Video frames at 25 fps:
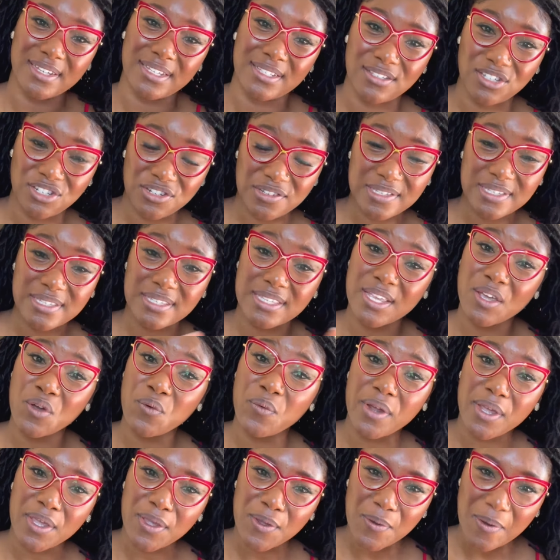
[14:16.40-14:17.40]
Just stay
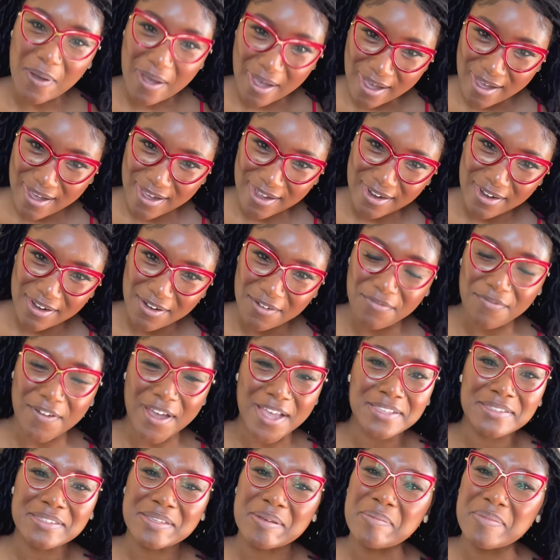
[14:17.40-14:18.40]
where you are,
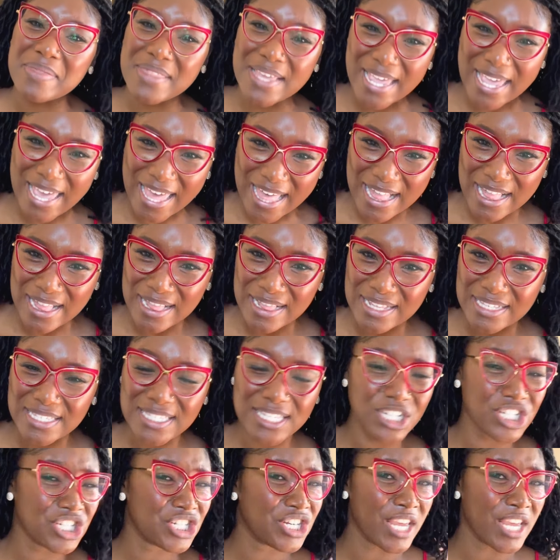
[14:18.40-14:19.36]
find something else.